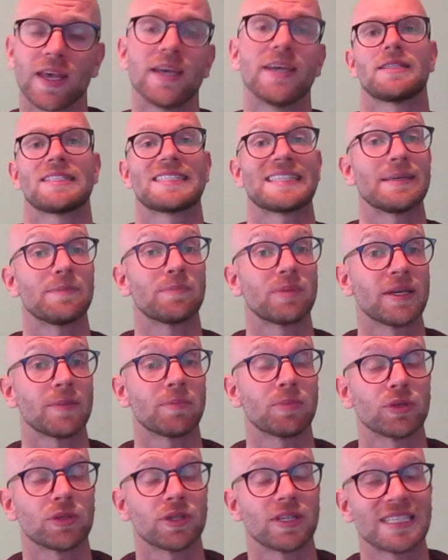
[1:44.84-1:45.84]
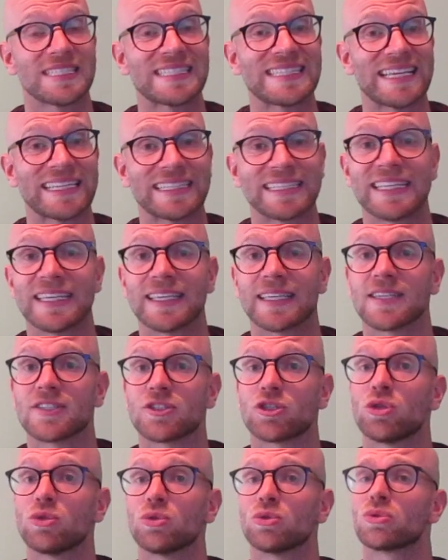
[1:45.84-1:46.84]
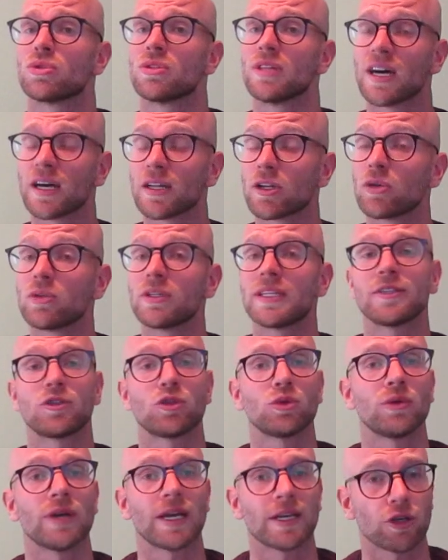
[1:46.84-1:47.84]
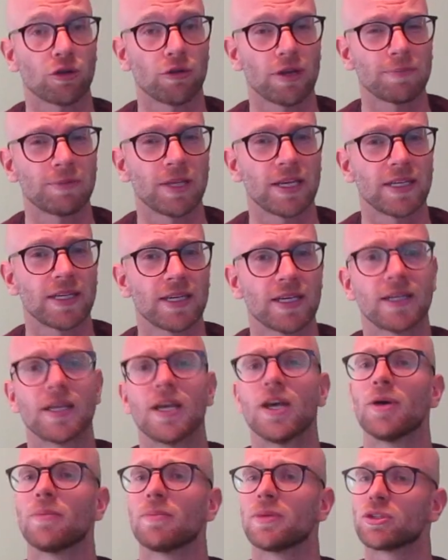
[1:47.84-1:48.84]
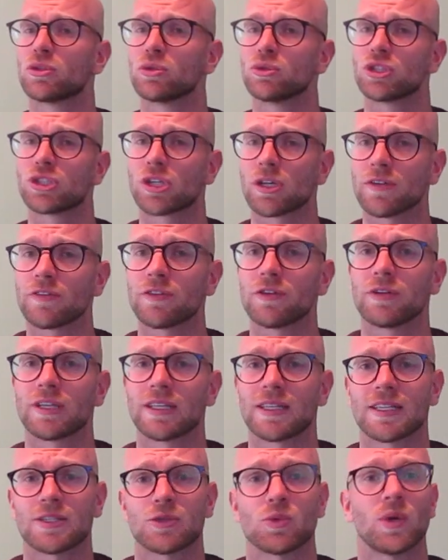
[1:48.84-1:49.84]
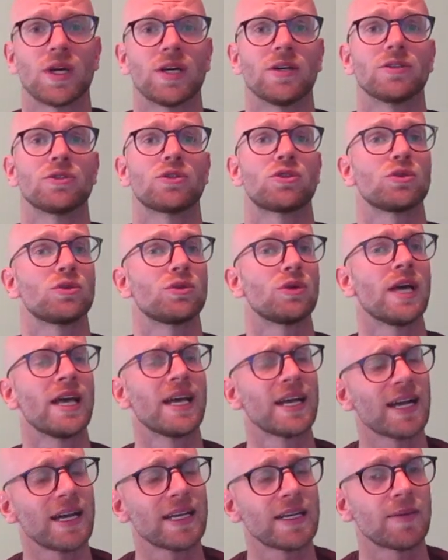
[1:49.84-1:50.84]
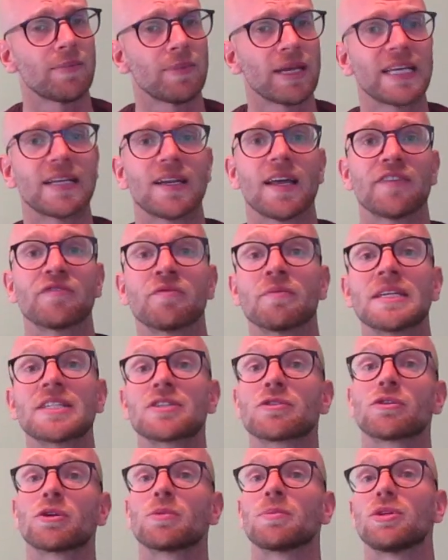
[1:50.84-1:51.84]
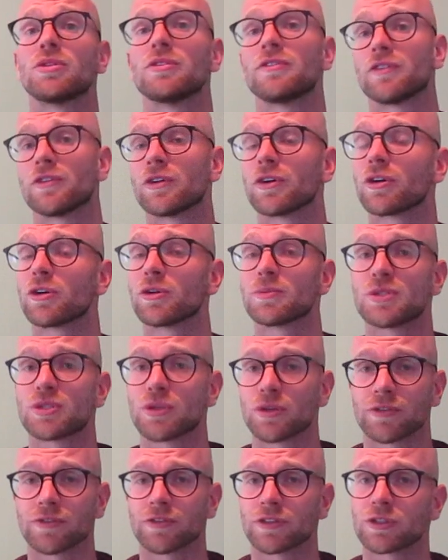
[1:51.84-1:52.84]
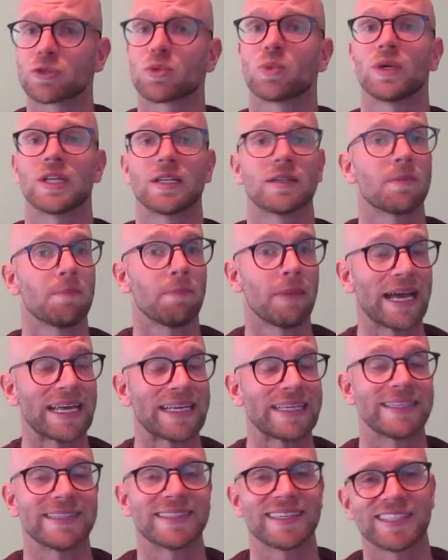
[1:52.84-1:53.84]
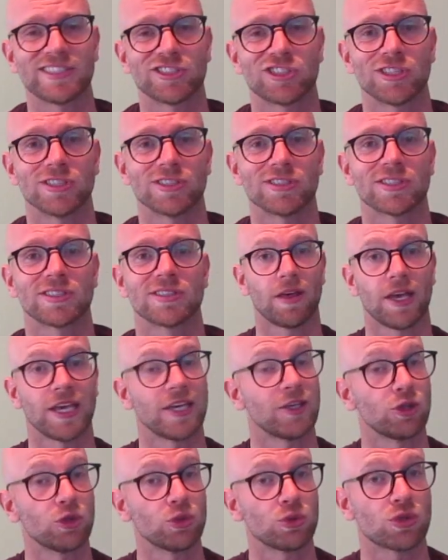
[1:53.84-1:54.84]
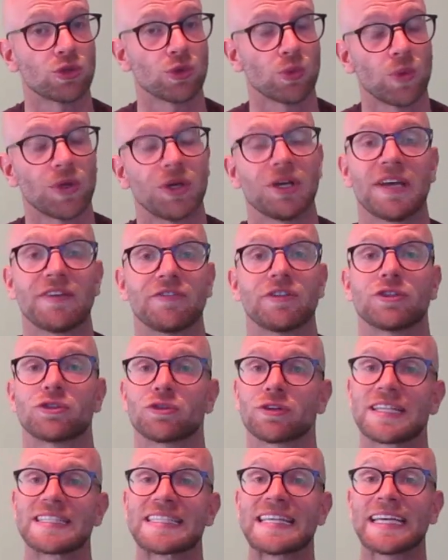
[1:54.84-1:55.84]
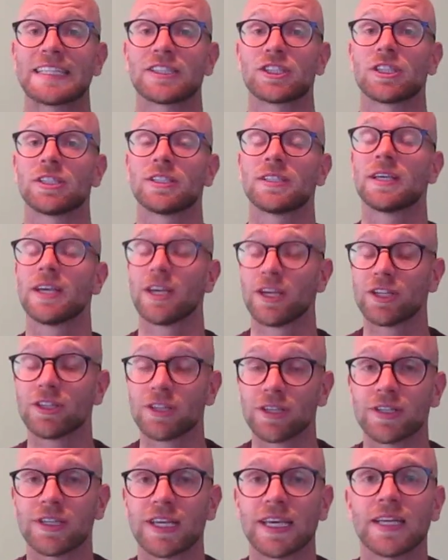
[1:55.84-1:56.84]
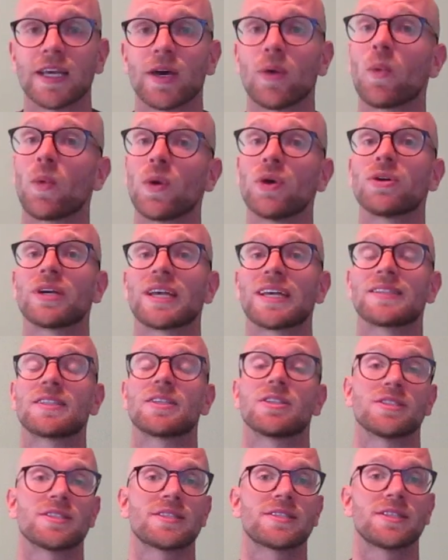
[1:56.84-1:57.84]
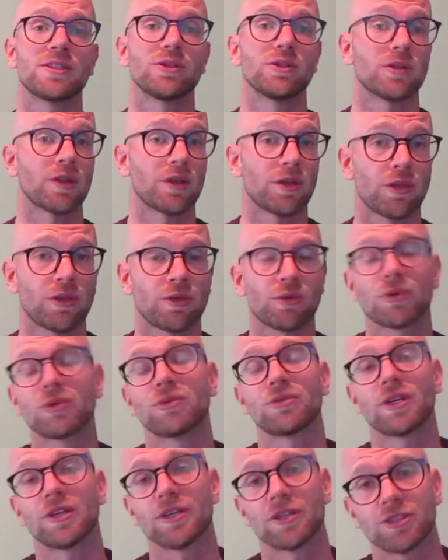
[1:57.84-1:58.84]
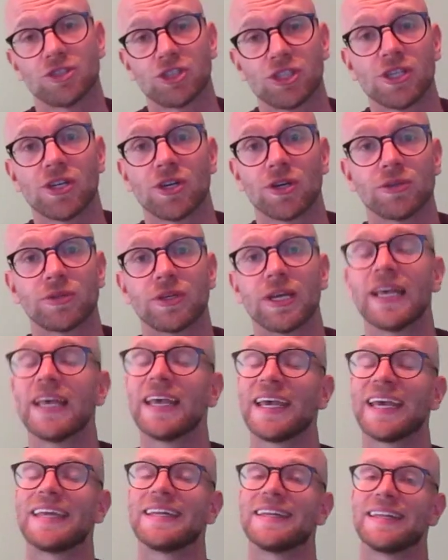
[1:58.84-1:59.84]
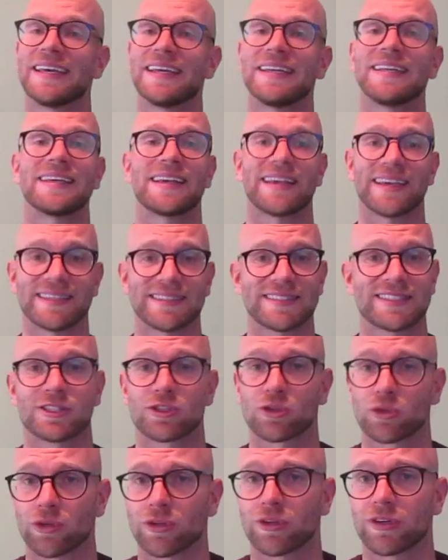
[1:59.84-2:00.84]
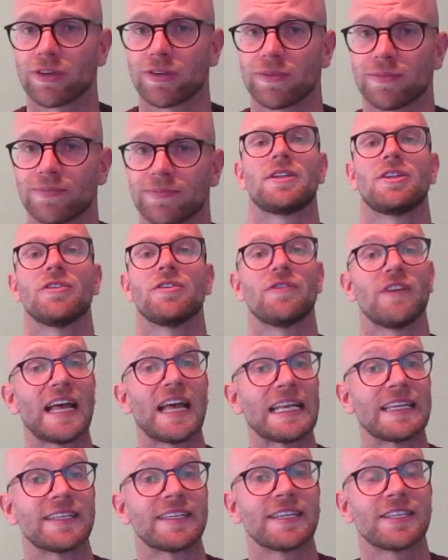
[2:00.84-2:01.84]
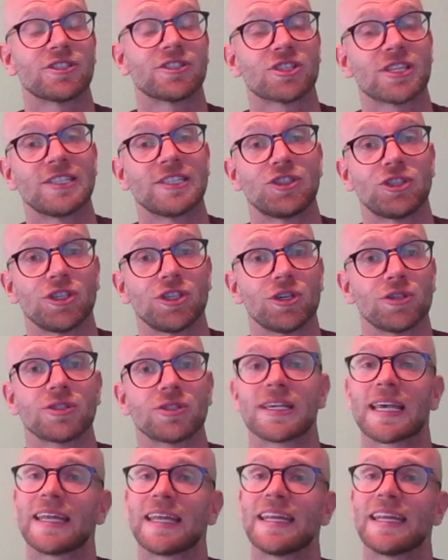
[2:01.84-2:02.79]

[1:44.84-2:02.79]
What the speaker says: Simply put, this technique is used not only to encrypt data, but to shuffle it as well, to kind of make life miserable for observers with bad intentions. A user will have a transaction, the data will get concealed through the geode, and then it gets stored. The validators and geodes can